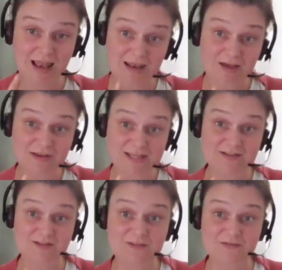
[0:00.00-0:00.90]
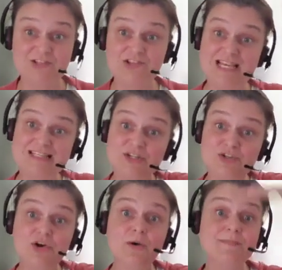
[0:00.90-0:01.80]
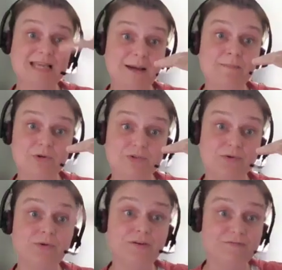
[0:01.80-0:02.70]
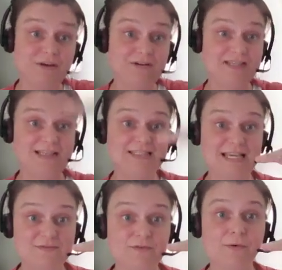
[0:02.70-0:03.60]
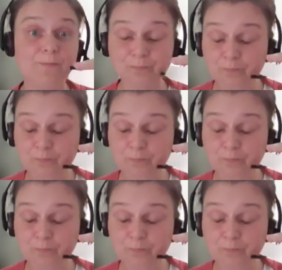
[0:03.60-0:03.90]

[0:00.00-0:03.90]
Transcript: Love it as an intervention. That's a top-down model, very successful.